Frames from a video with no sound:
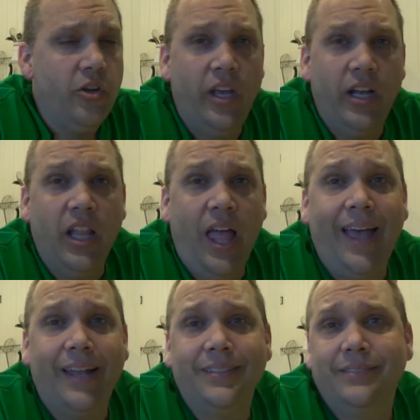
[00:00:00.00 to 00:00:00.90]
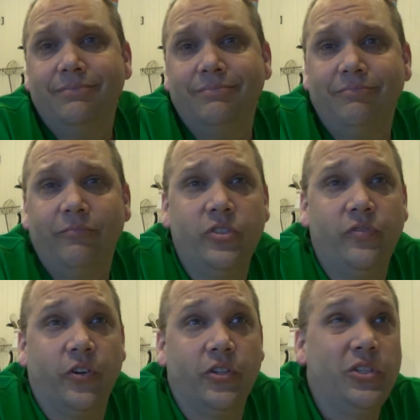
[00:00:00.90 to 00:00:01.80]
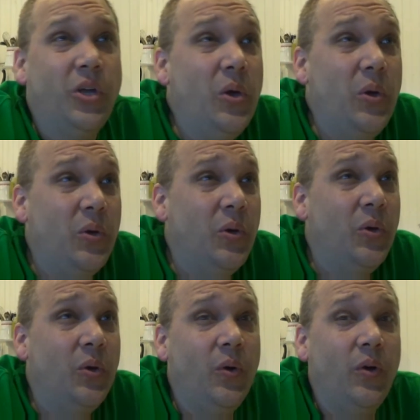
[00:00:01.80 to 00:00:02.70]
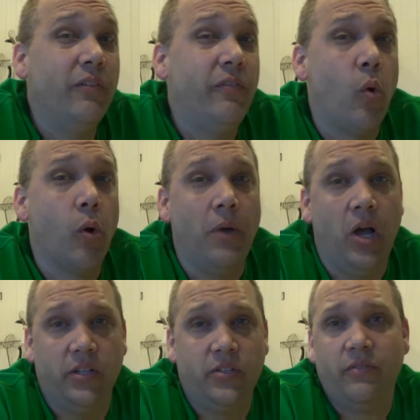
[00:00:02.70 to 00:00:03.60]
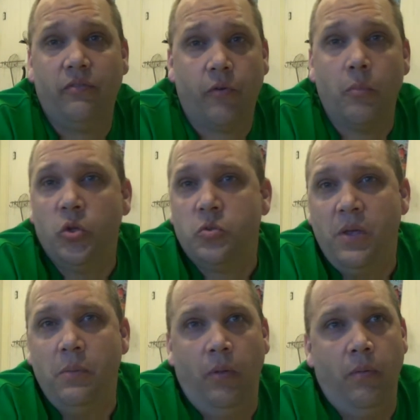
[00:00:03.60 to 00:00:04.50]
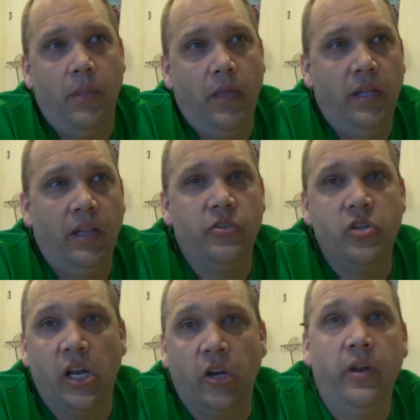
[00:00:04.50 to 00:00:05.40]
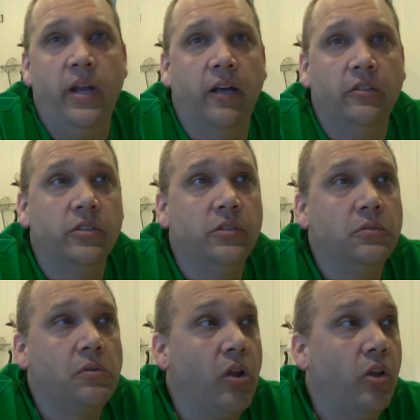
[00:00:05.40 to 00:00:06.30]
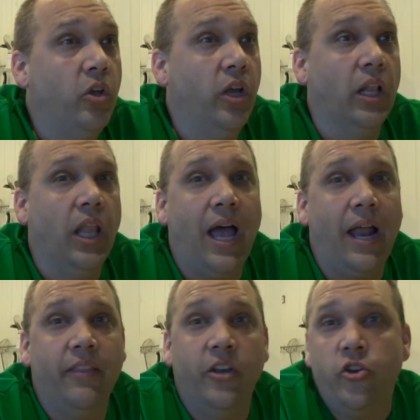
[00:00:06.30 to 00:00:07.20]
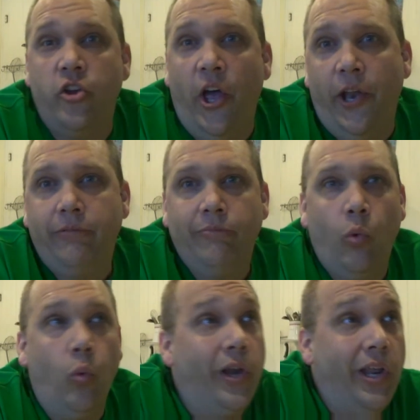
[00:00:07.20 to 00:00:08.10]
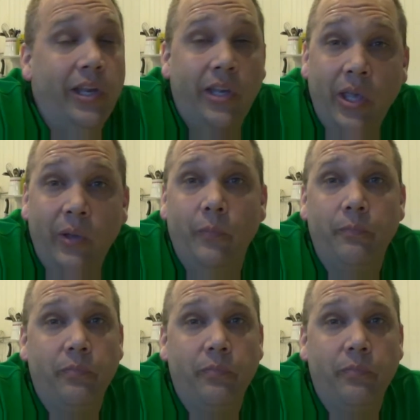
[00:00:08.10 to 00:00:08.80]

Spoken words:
get a lot for 2 to 4 months for most people, unless you got a greenhouse. You get a lot, then you're done. What are you going to do?